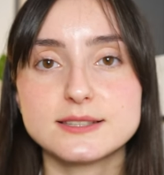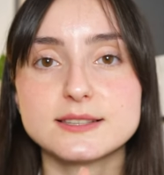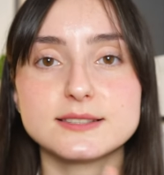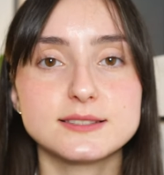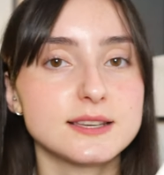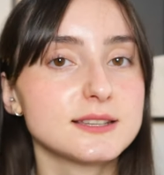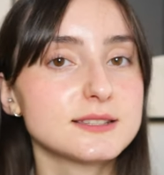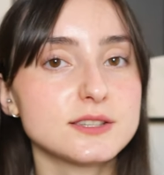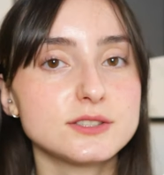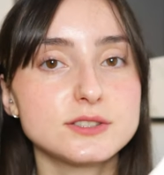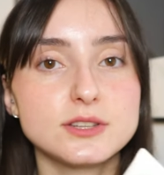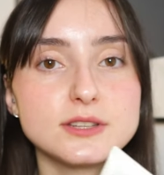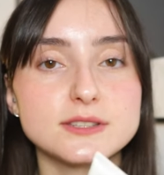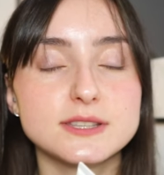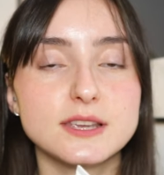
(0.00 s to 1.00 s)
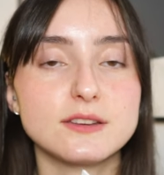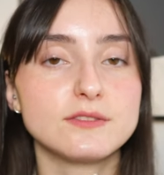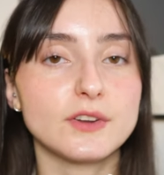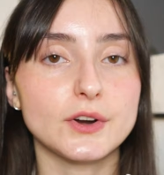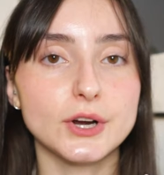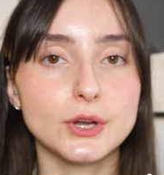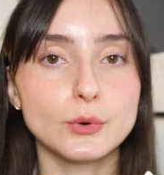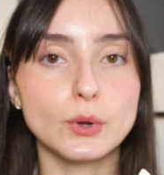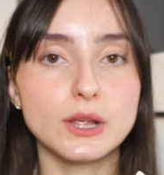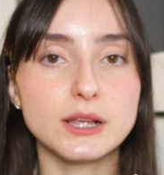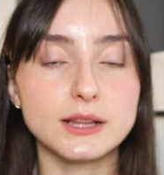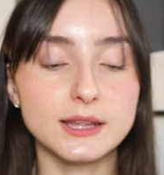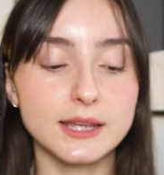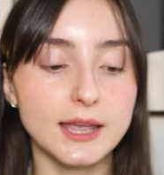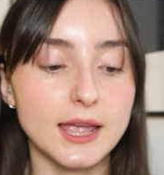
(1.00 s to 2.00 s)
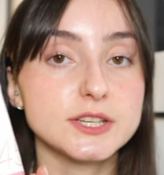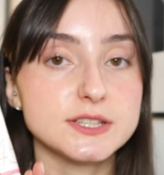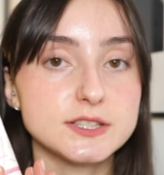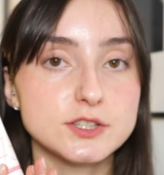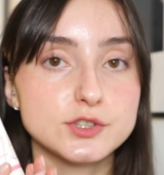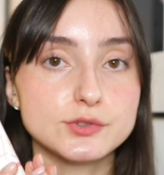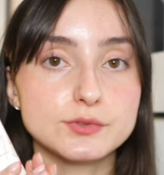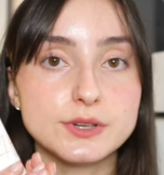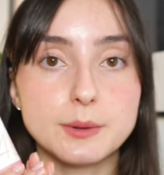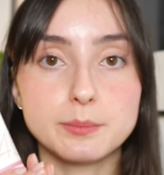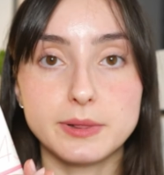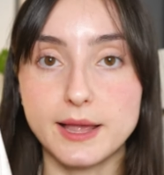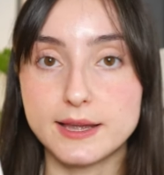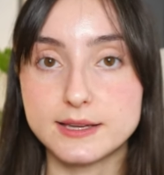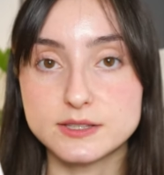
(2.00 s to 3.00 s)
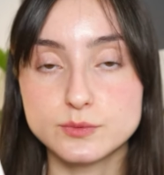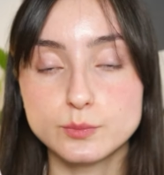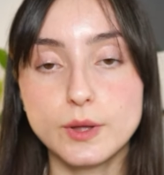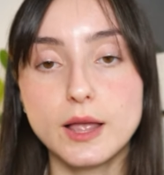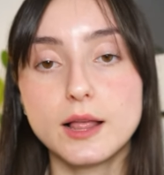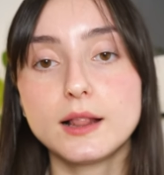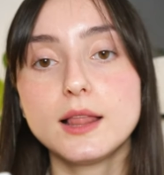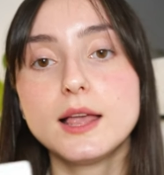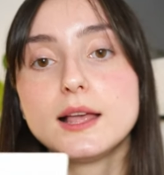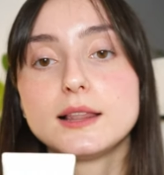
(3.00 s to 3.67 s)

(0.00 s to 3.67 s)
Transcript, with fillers: sinks into the skin very quickly, easy to reapply as well,